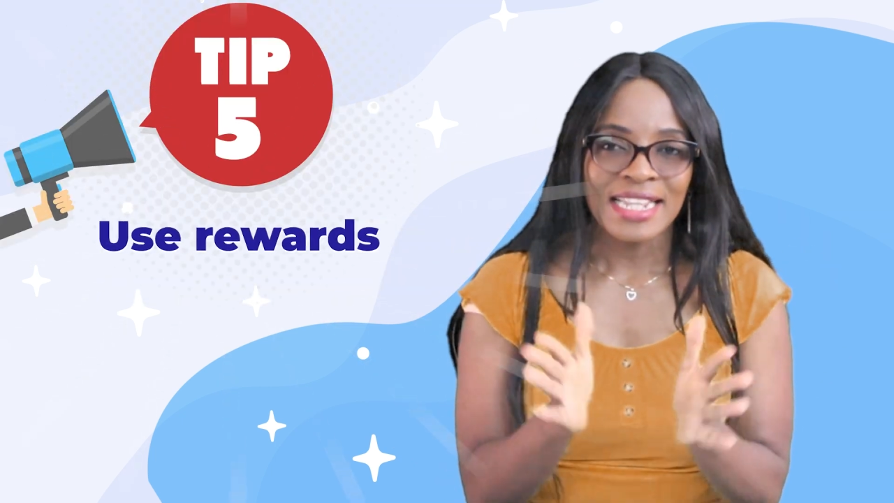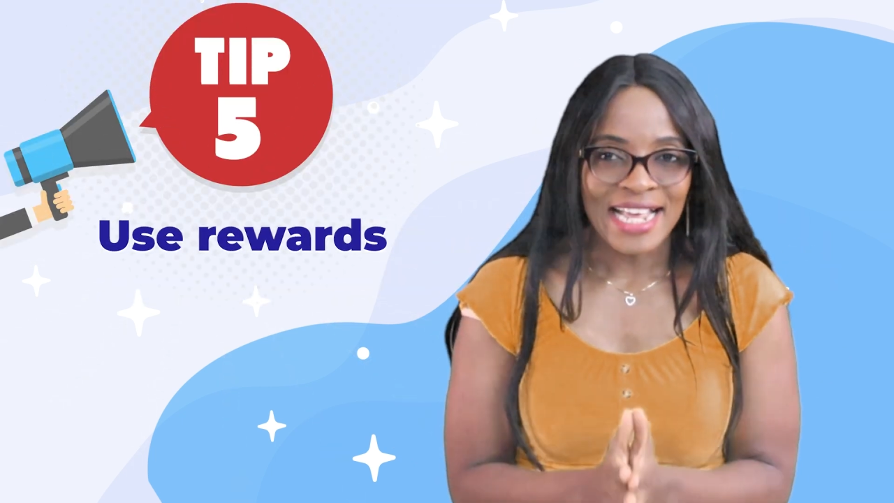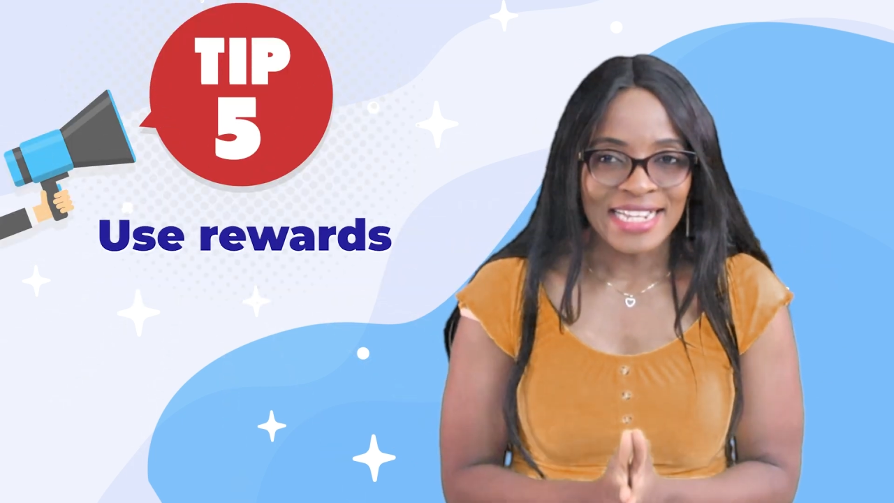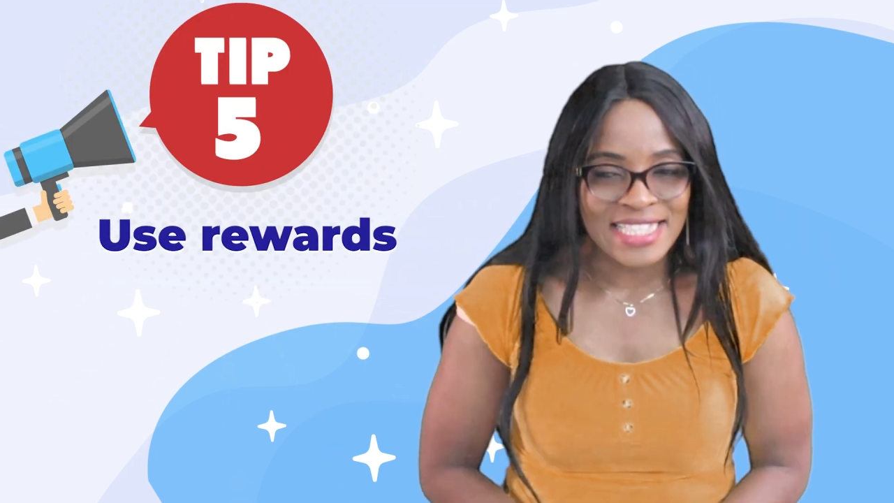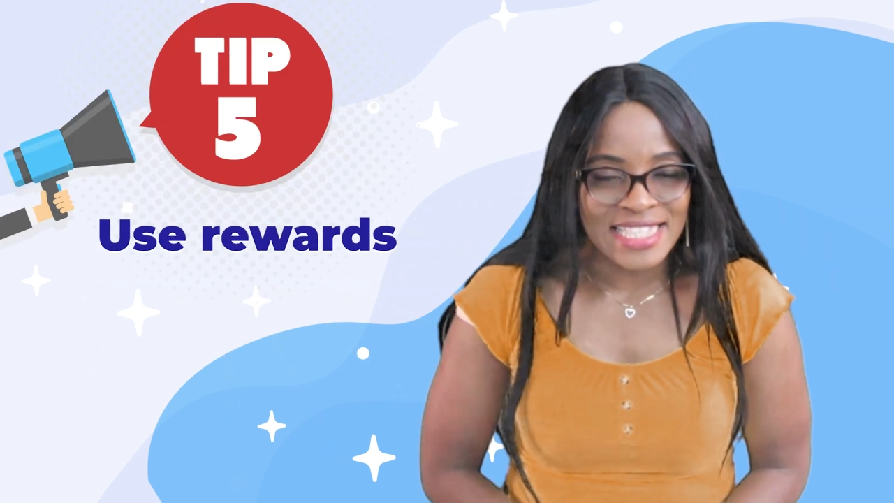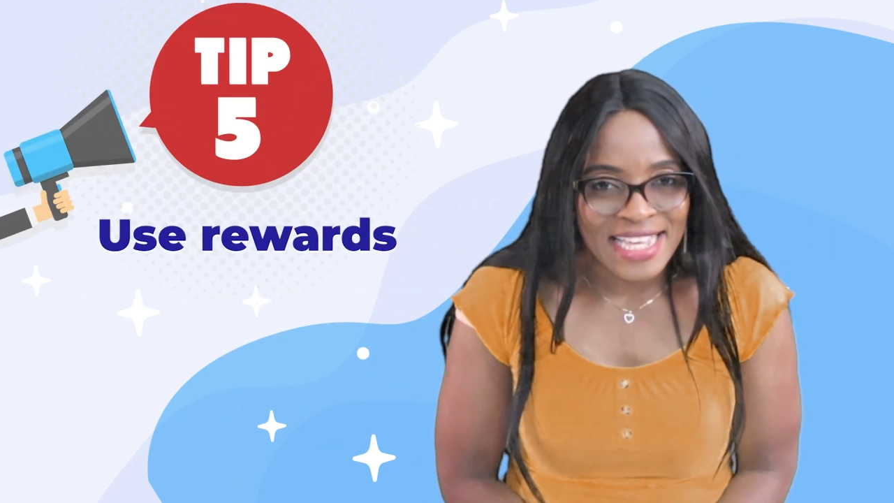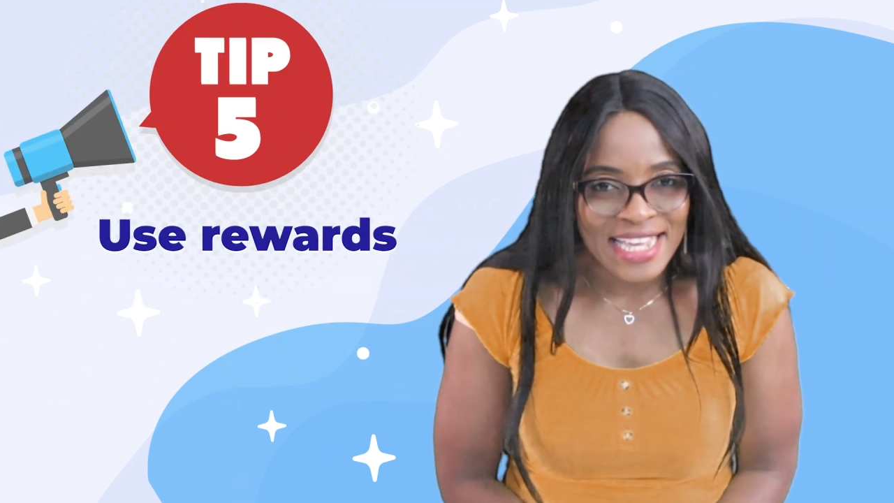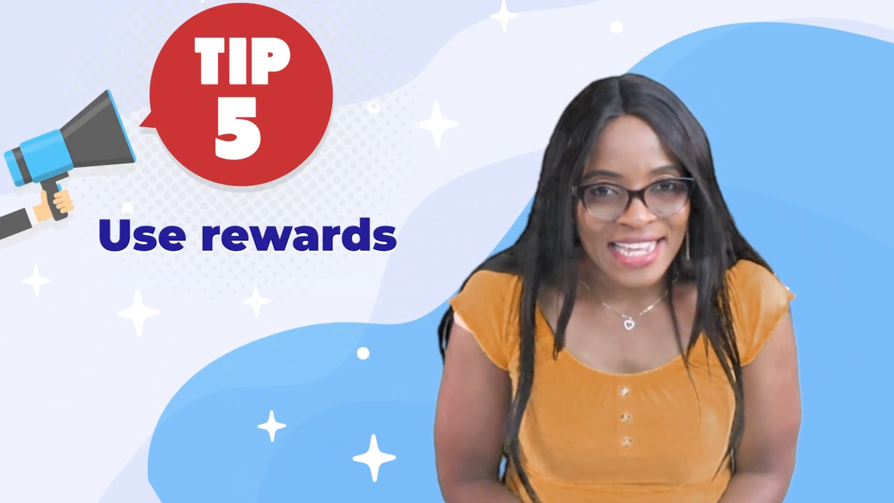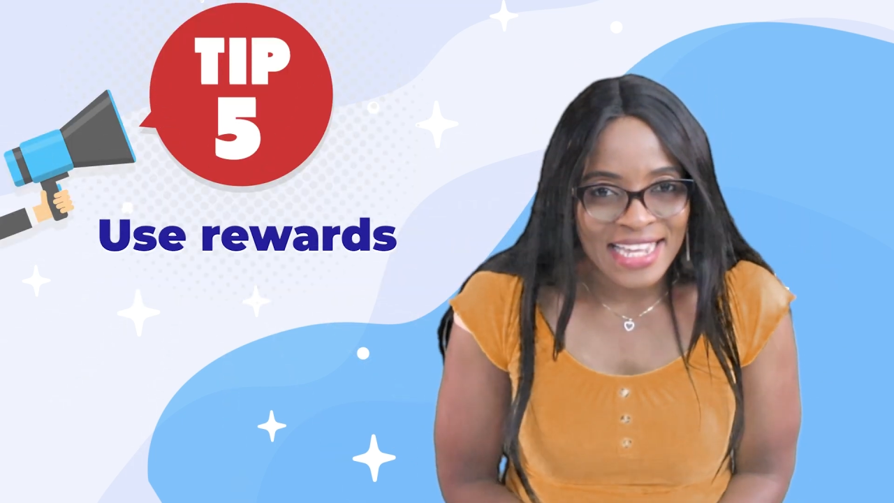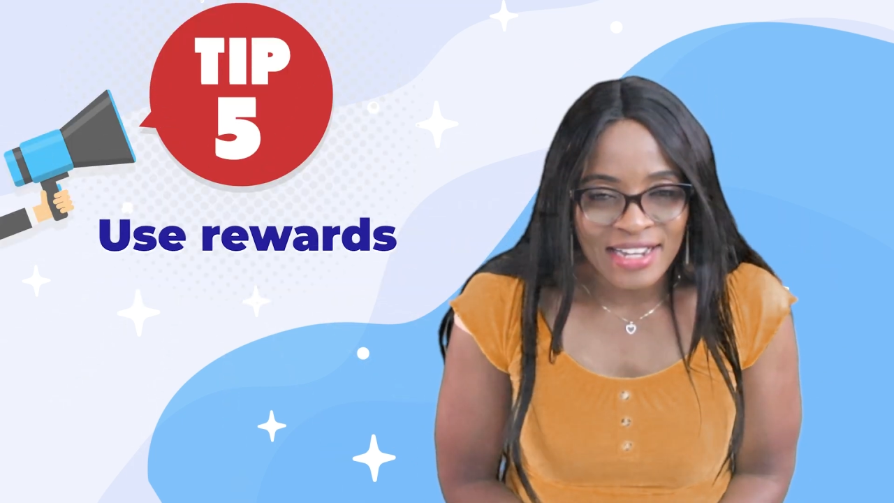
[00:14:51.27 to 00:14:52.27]
next
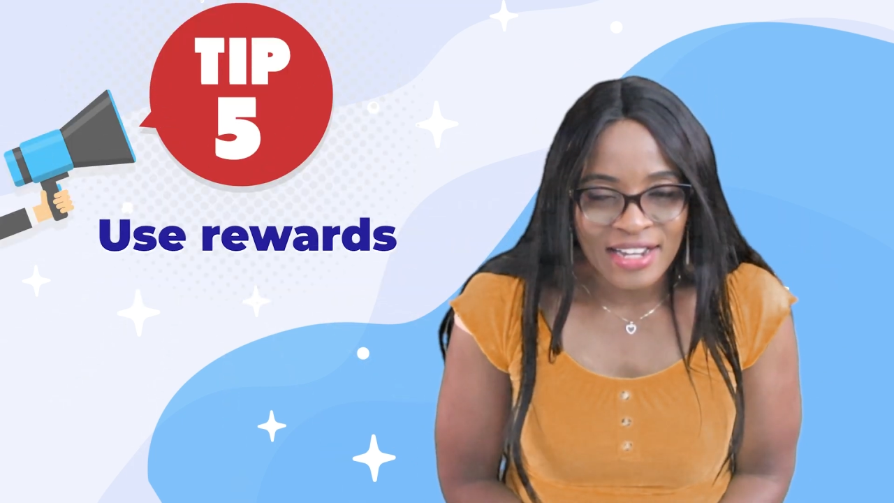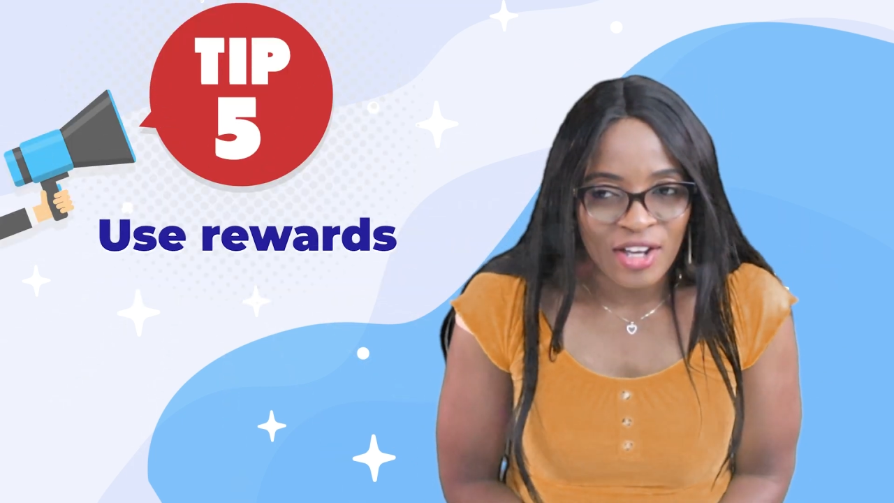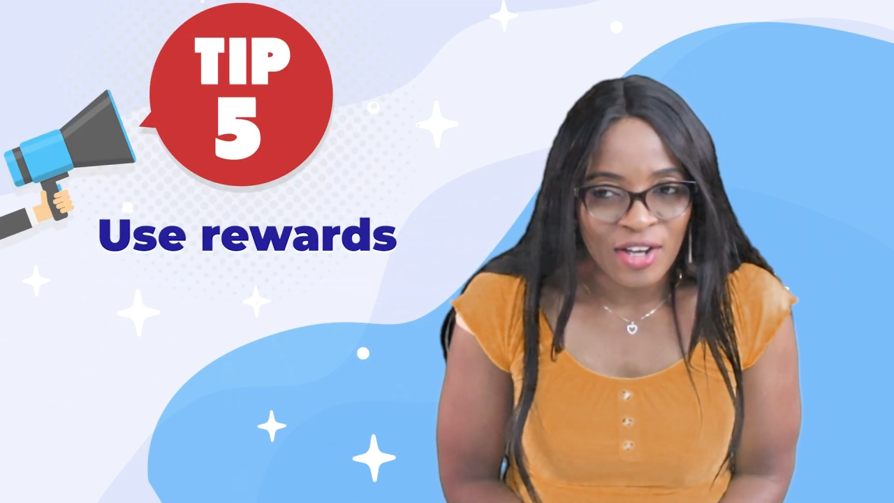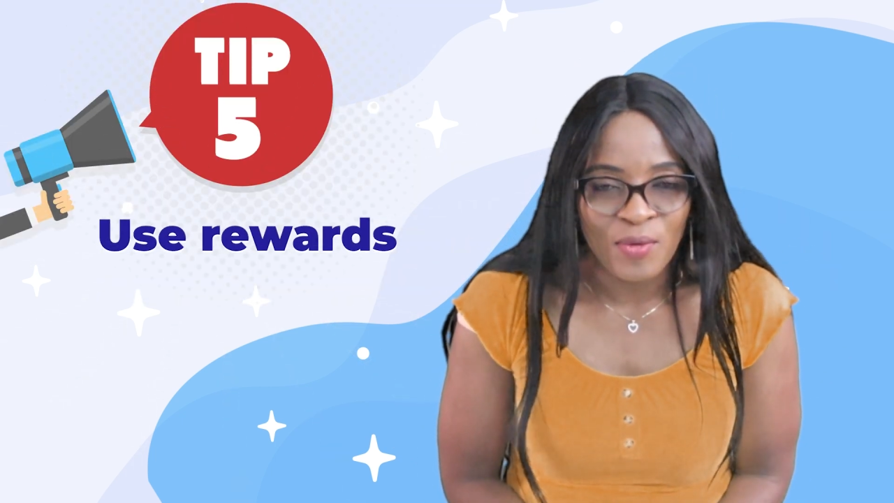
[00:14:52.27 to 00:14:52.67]
thing,